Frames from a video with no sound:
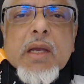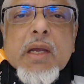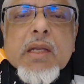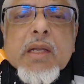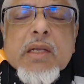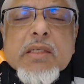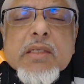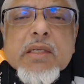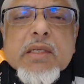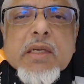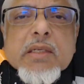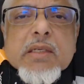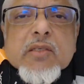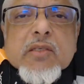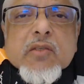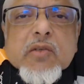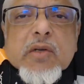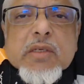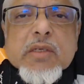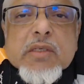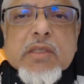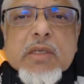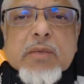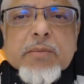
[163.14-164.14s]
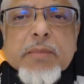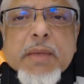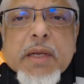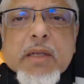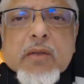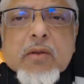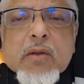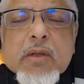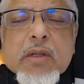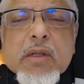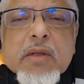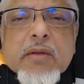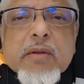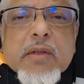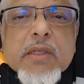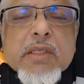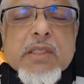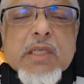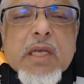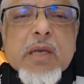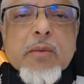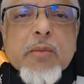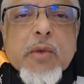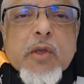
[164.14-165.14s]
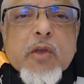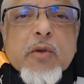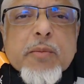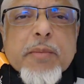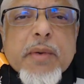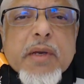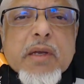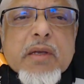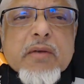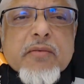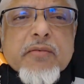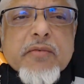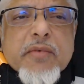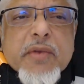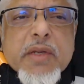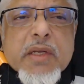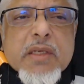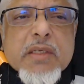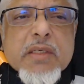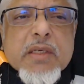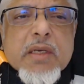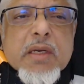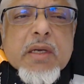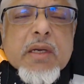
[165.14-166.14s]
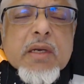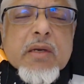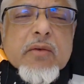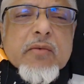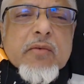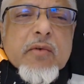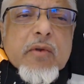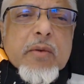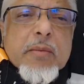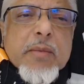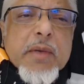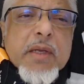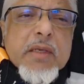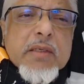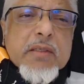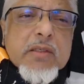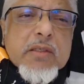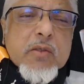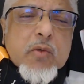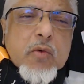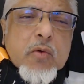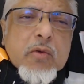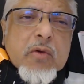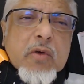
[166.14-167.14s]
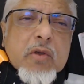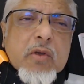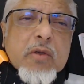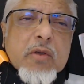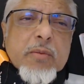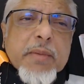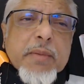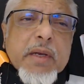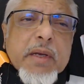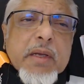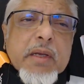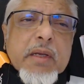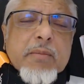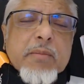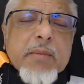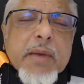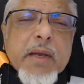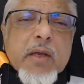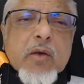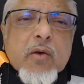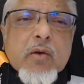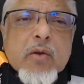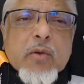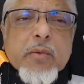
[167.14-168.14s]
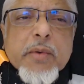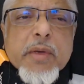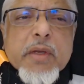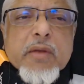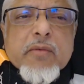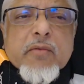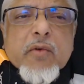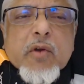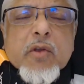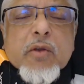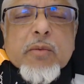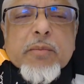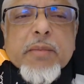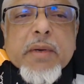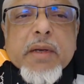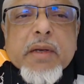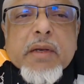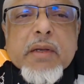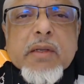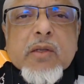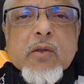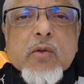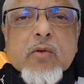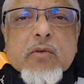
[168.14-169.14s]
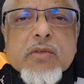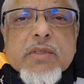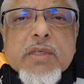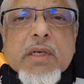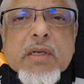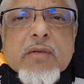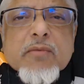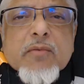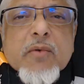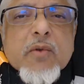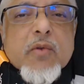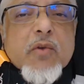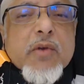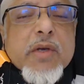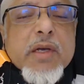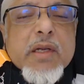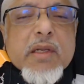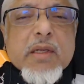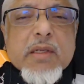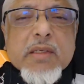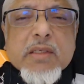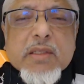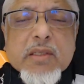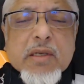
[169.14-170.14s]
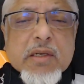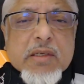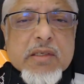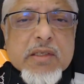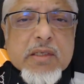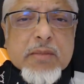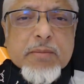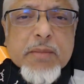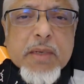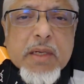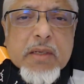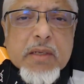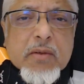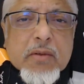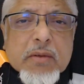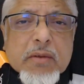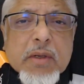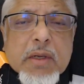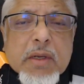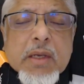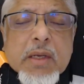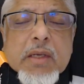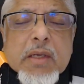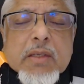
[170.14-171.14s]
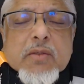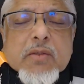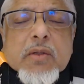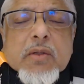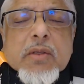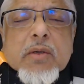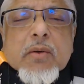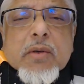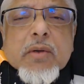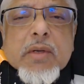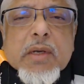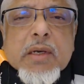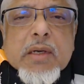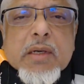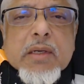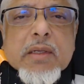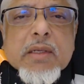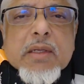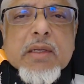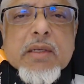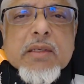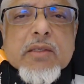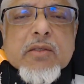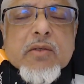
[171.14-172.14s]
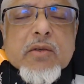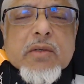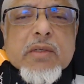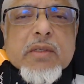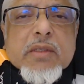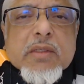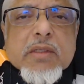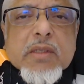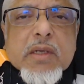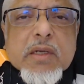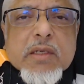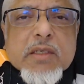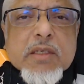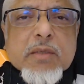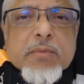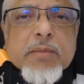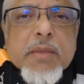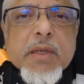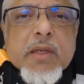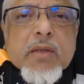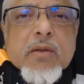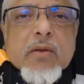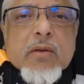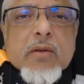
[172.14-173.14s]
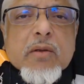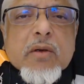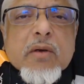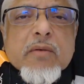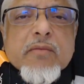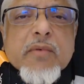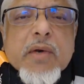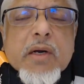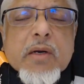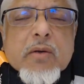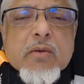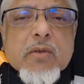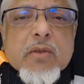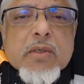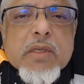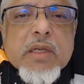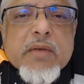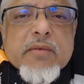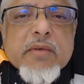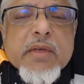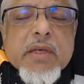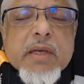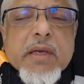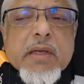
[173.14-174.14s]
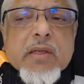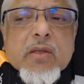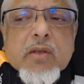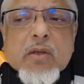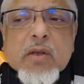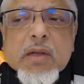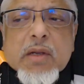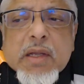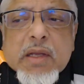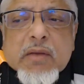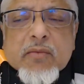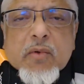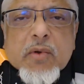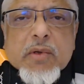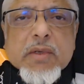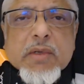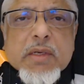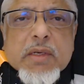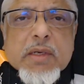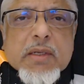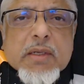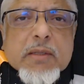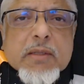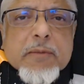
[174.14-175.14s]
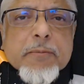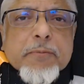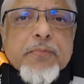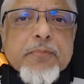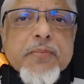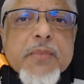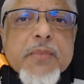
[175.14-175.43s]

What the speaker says: It is the instruction manual. In the same way you buy a fridge from a store, or you buy a microwave, or you buy a new cell phone, you get an instruction manual. So the Quran is your instruction manual of how to navigate your life on earth.